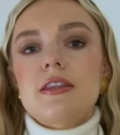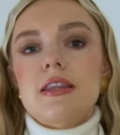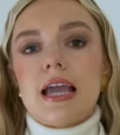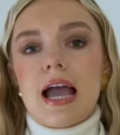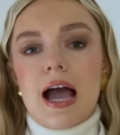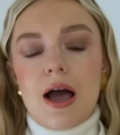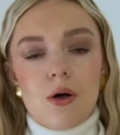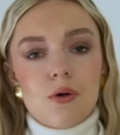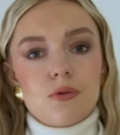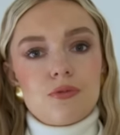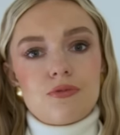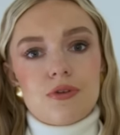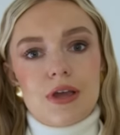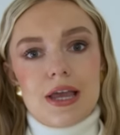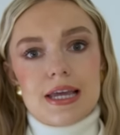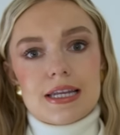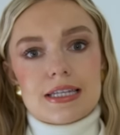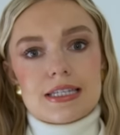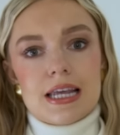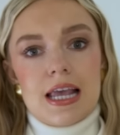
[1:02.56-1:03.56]
the
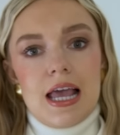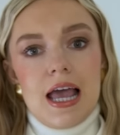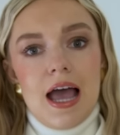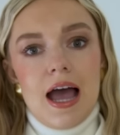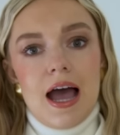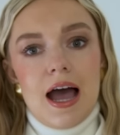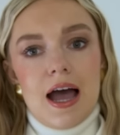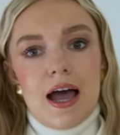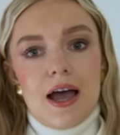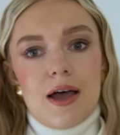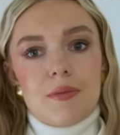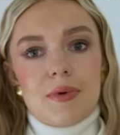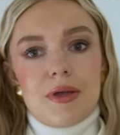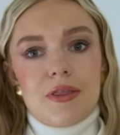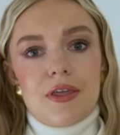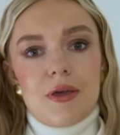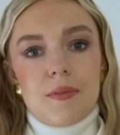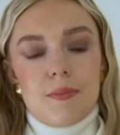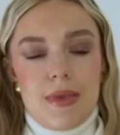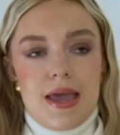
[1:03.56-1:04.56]
outfit
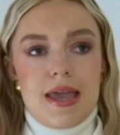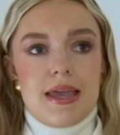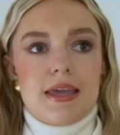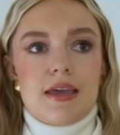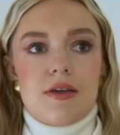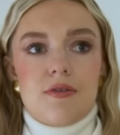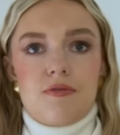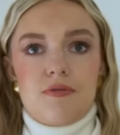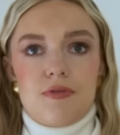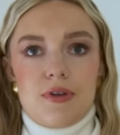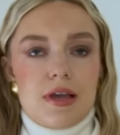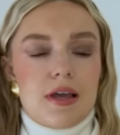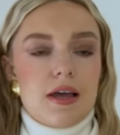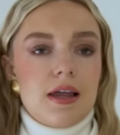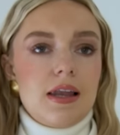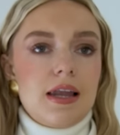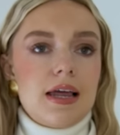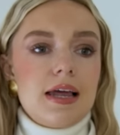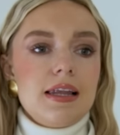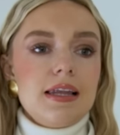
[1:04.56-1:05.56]
that make it
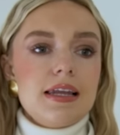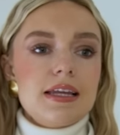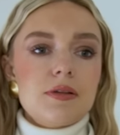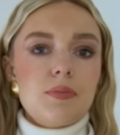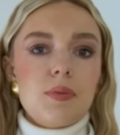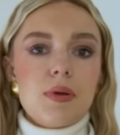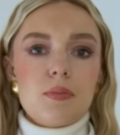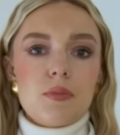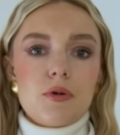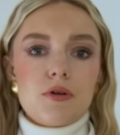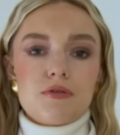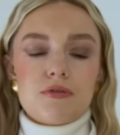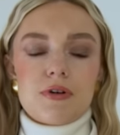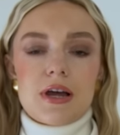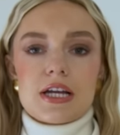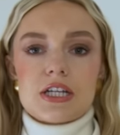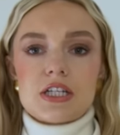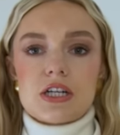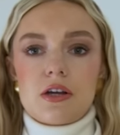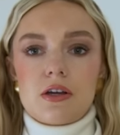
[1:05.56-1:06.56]
feel a little bit more
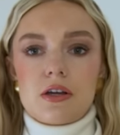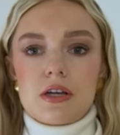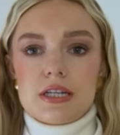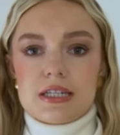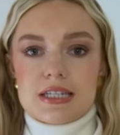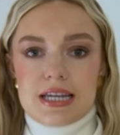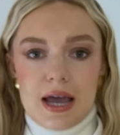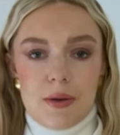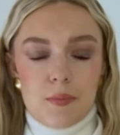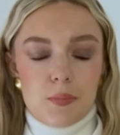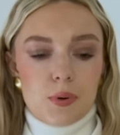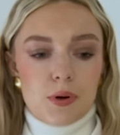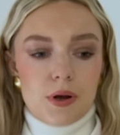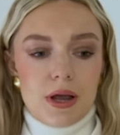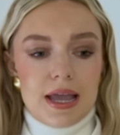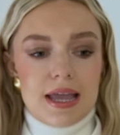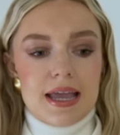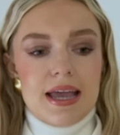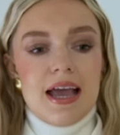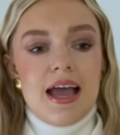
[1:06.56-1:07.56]
fresh and
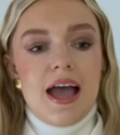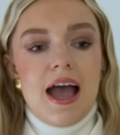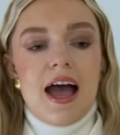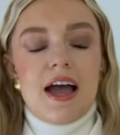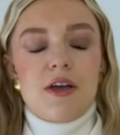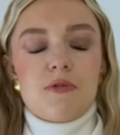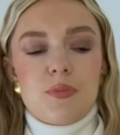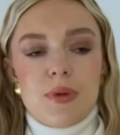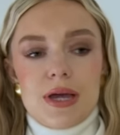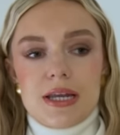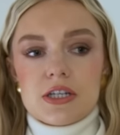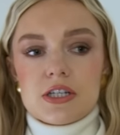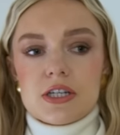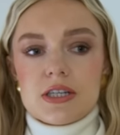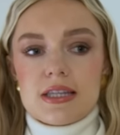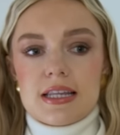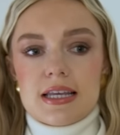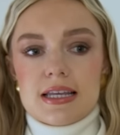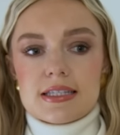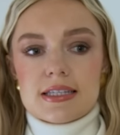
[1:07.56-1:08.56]
contemporary. I've
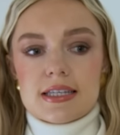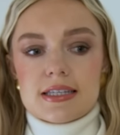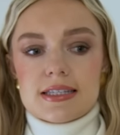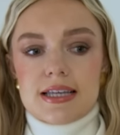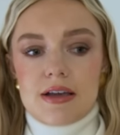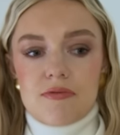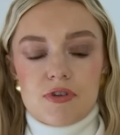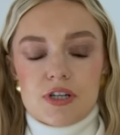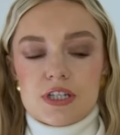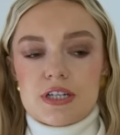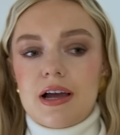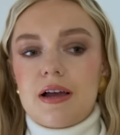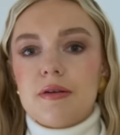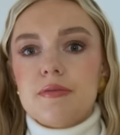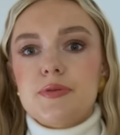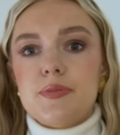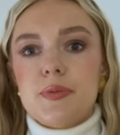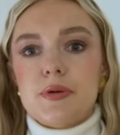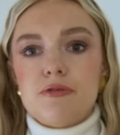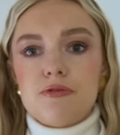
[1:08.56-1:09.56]
mentioned this several
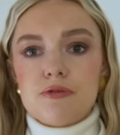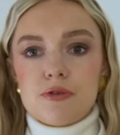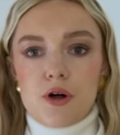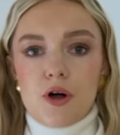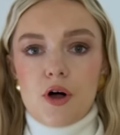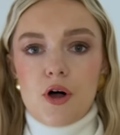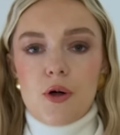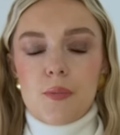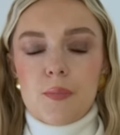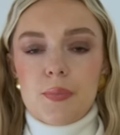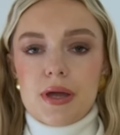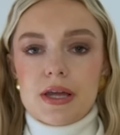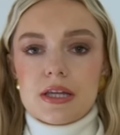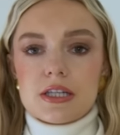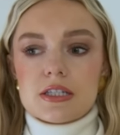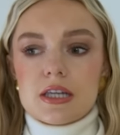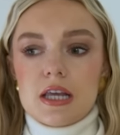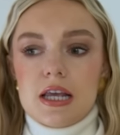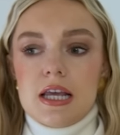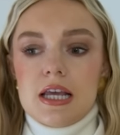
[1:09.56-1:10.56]
times before,
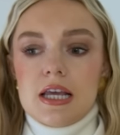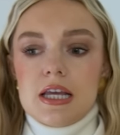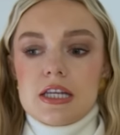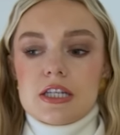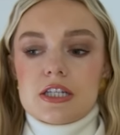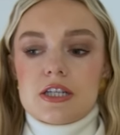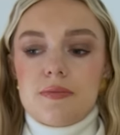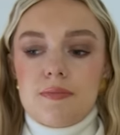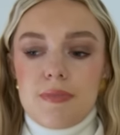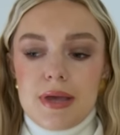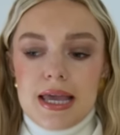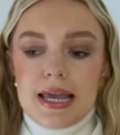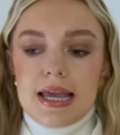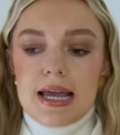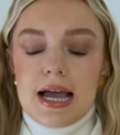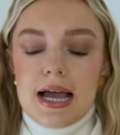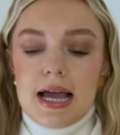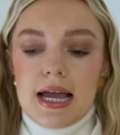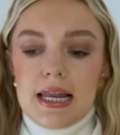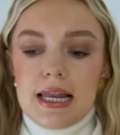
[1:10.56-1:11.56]
but to me,
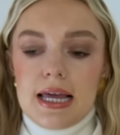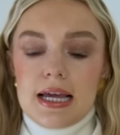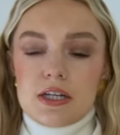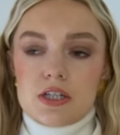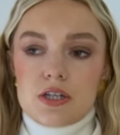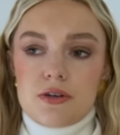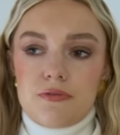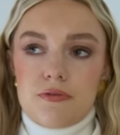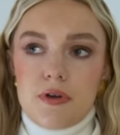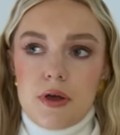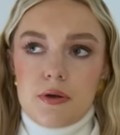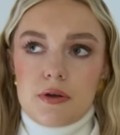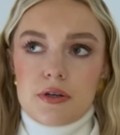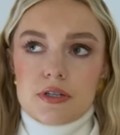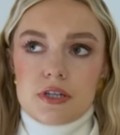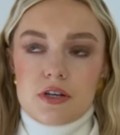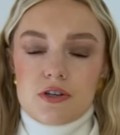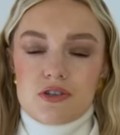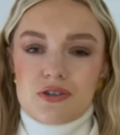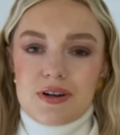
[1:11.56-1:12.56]
I like to
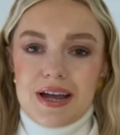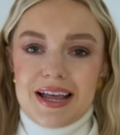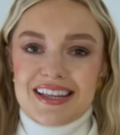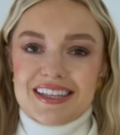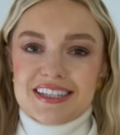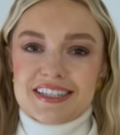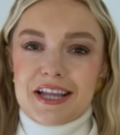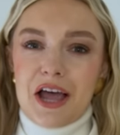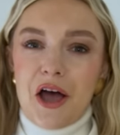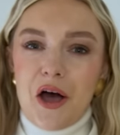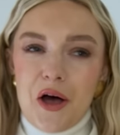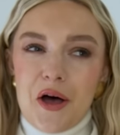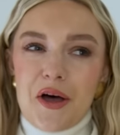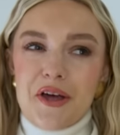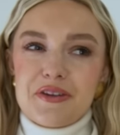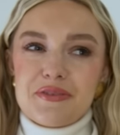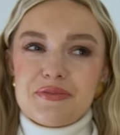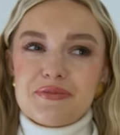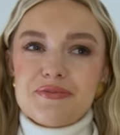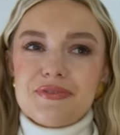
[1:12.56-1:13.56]
focus on trends that
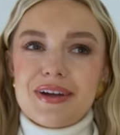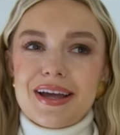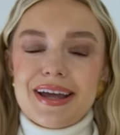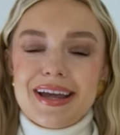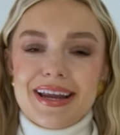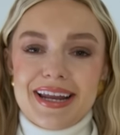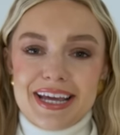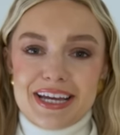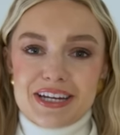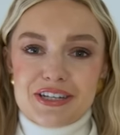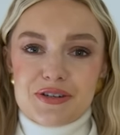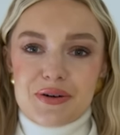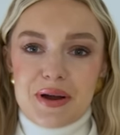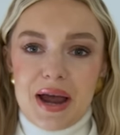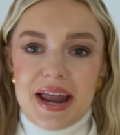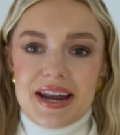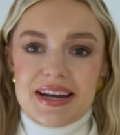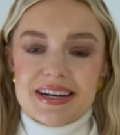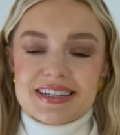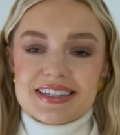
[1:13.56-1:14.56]
aren't really a
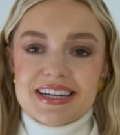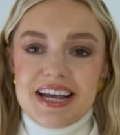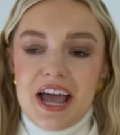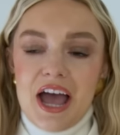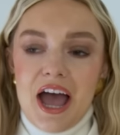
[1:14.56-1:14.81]
trend,